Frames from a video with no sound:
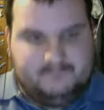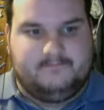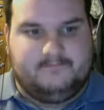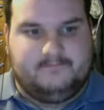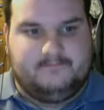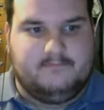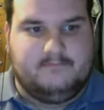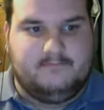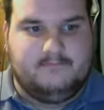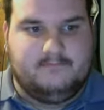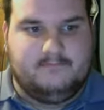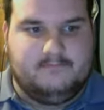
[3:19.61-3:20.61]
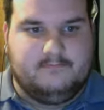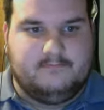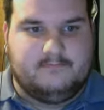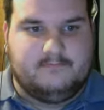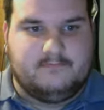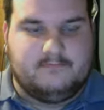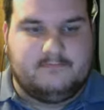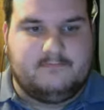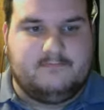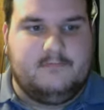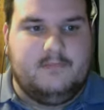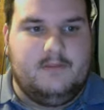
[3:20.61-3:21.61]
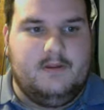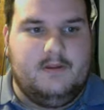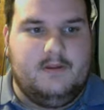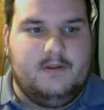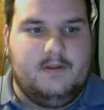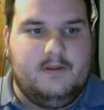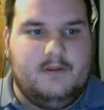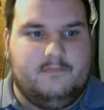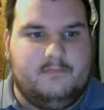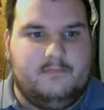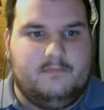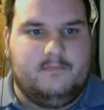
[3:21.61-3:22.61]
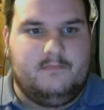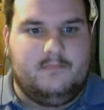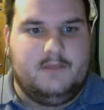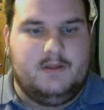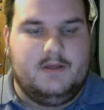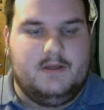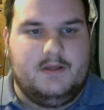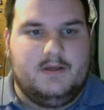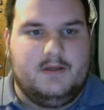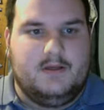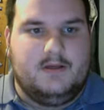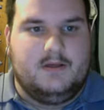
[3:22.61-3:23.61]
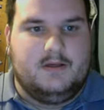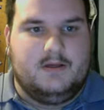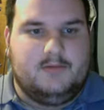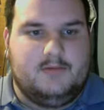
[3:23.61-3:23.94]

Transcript: No one is speaking in this clip.